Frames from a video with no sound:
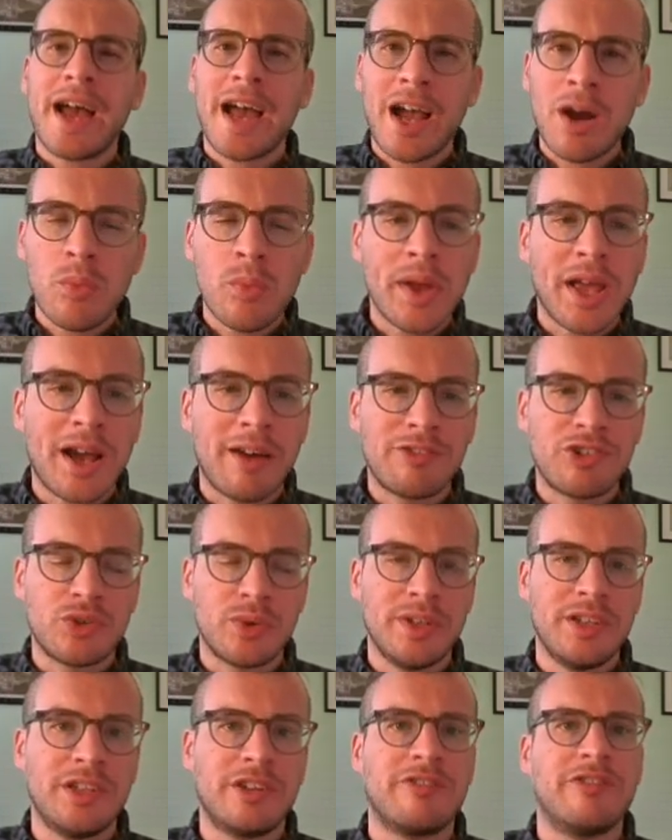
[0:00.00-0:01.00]
And we have
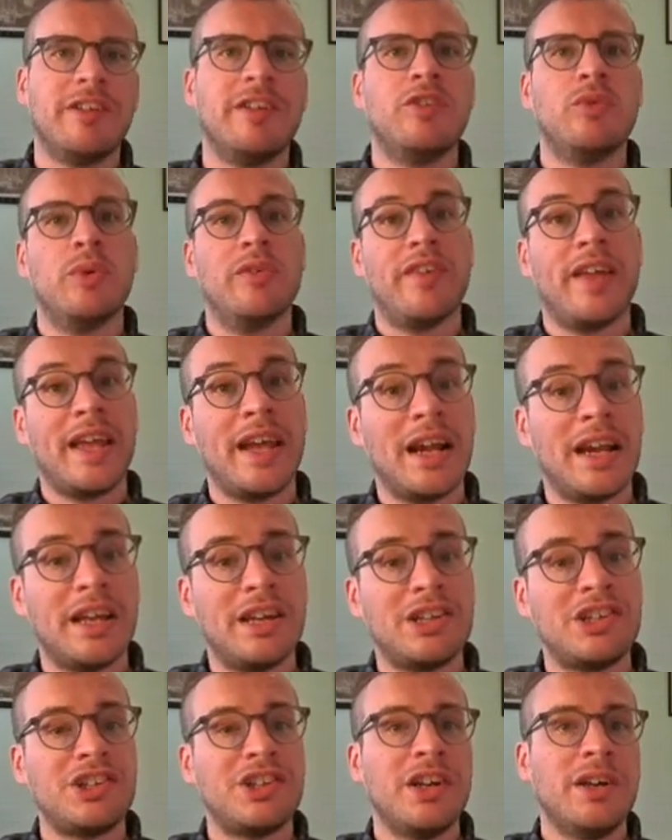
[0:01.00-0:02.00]
joint degrees with
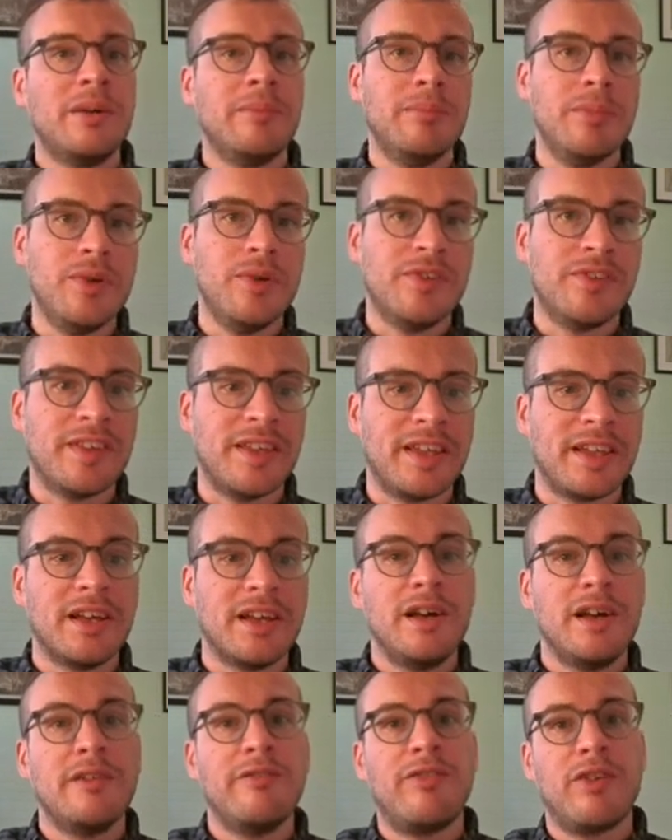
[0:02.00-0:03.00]
English, Music,
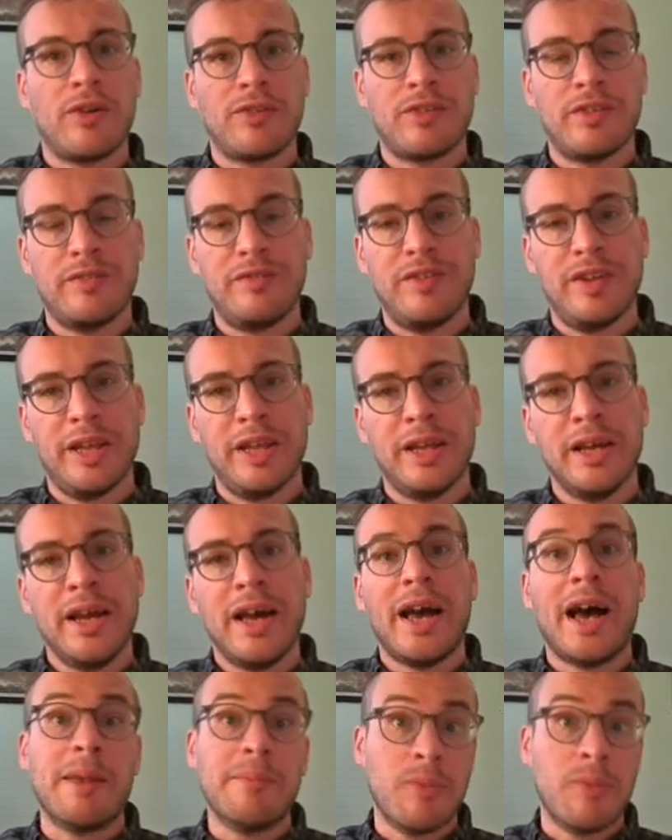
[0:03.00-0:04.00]
Philosophy
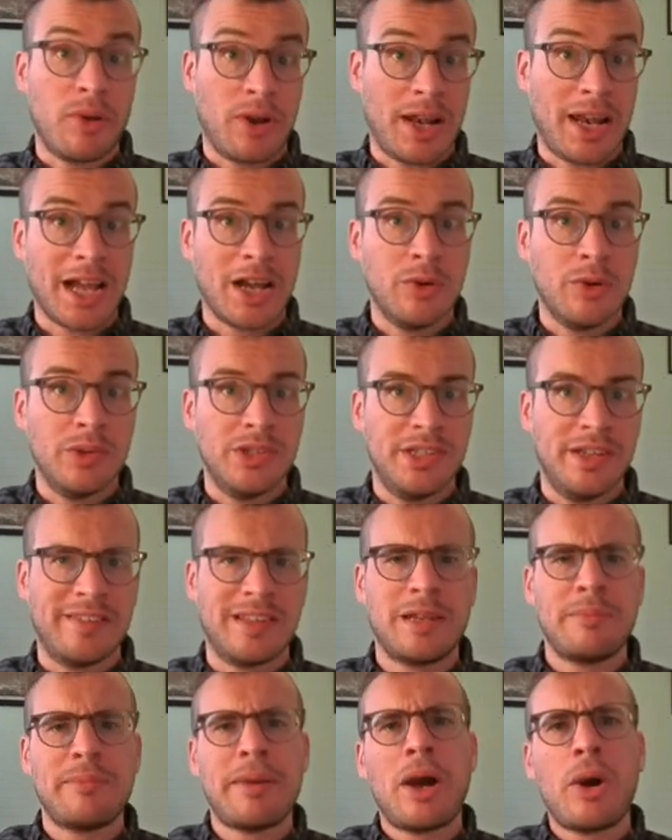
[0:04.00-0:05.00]
and Modern Languages.
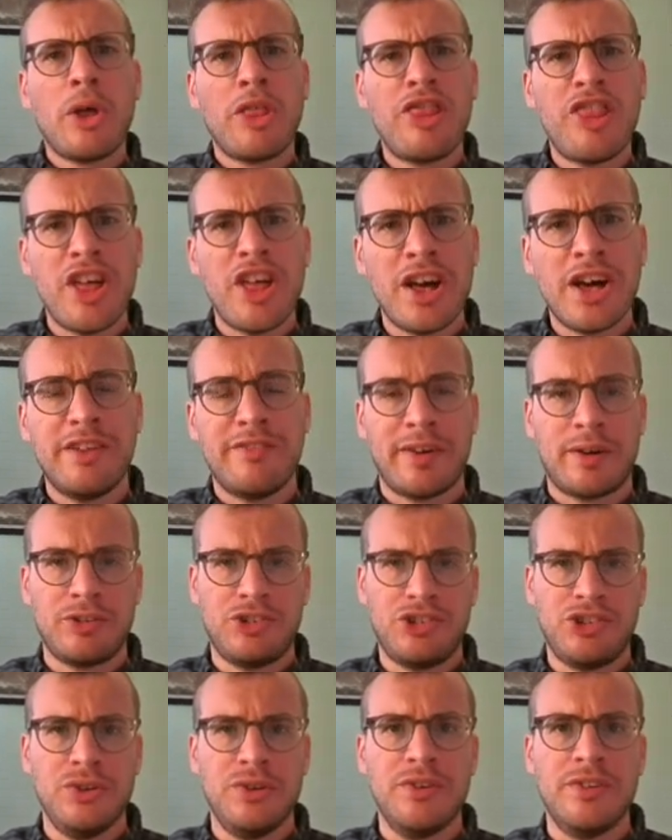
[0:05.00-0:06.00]
And about a third of our
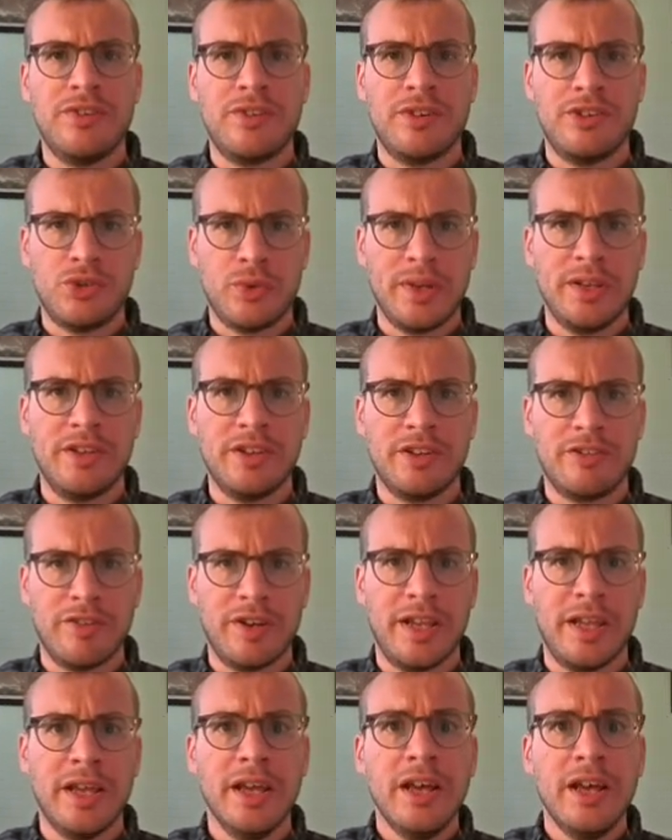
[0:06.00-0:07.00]
students are joint
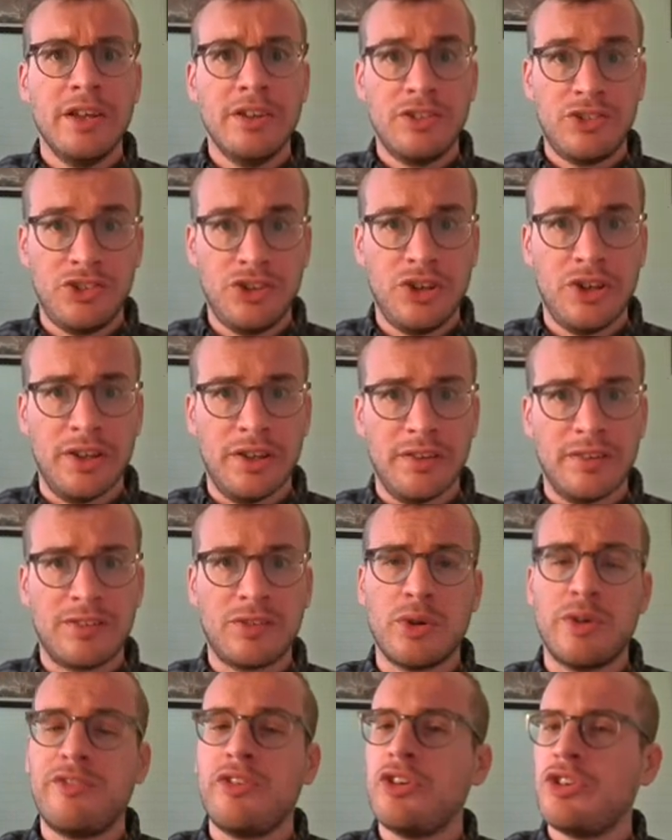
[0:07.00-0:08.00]
degree students.
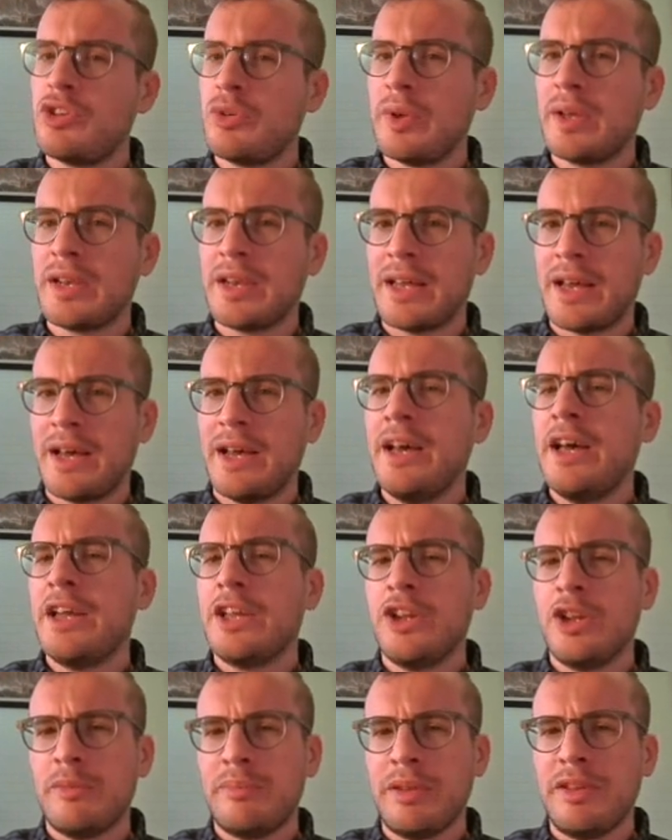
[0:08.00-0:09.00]
So if you're doing that,
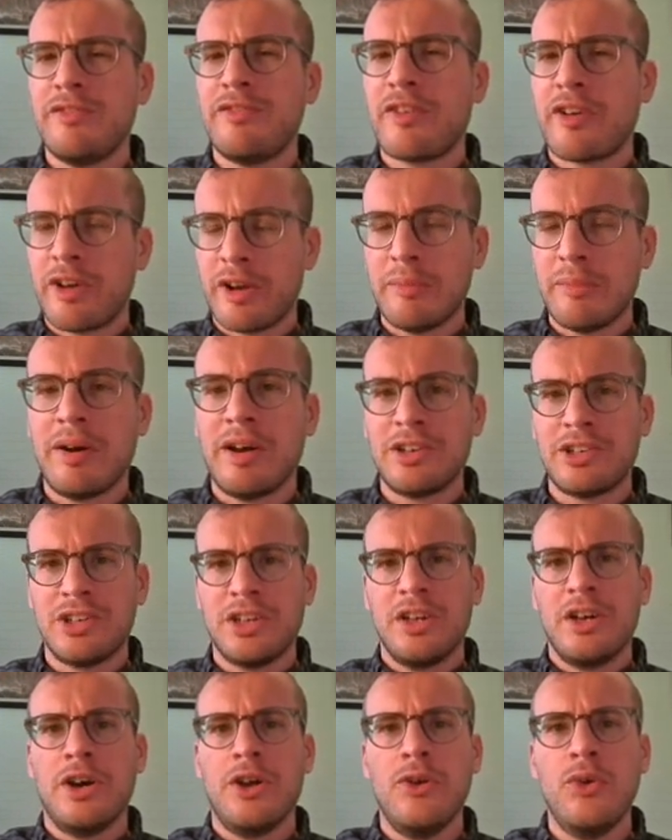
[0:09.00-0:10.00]
you'd be very much
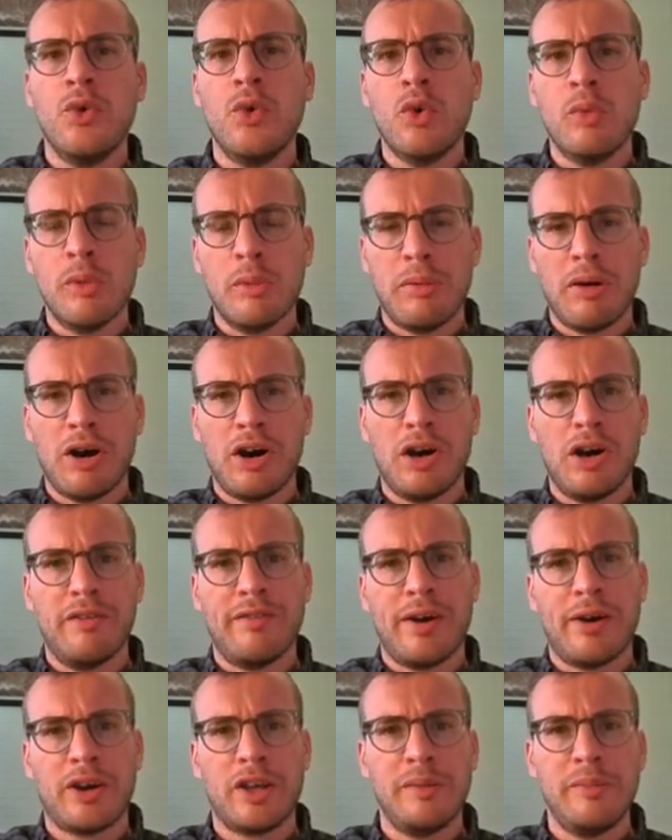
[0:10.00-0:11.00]
a normal part
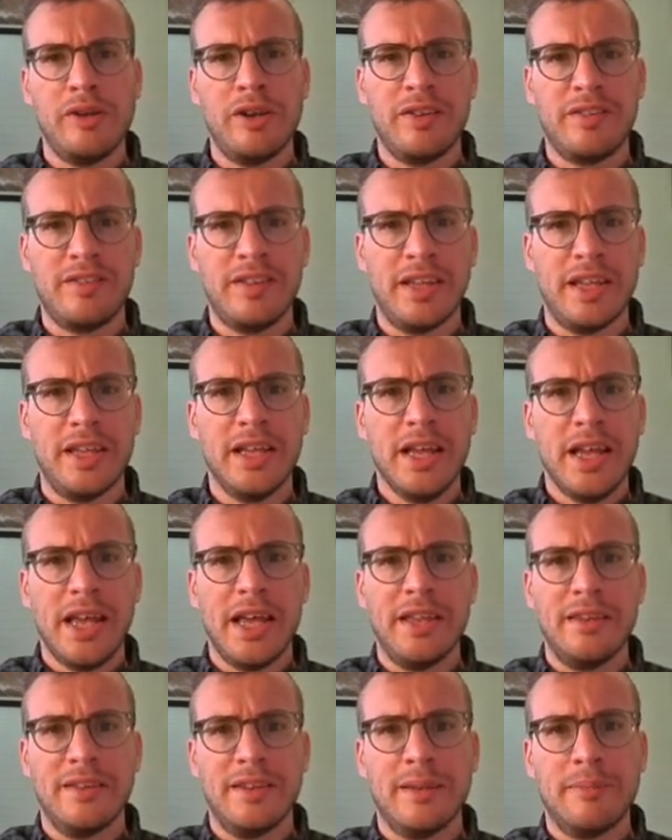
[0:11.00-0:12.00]
of our community
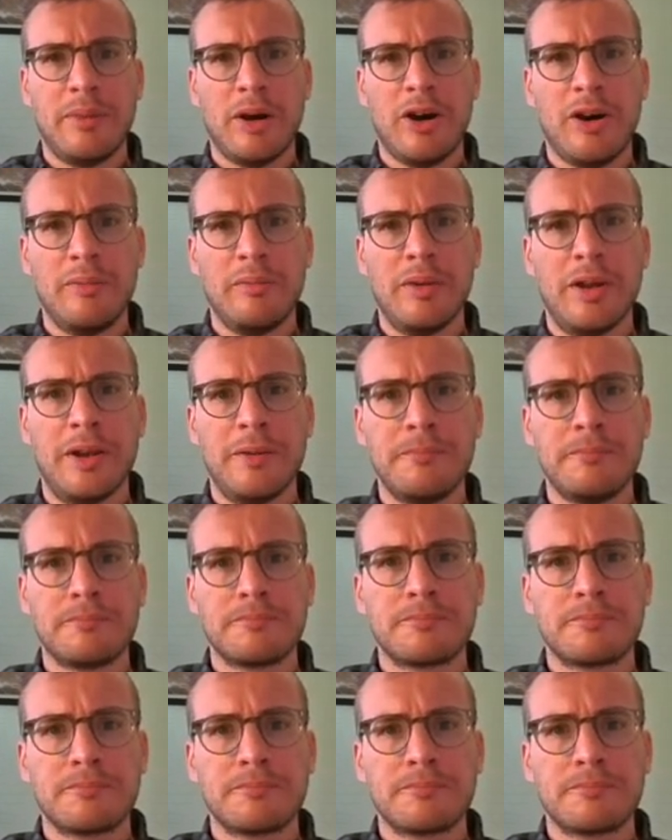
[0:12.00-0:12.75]
in the department.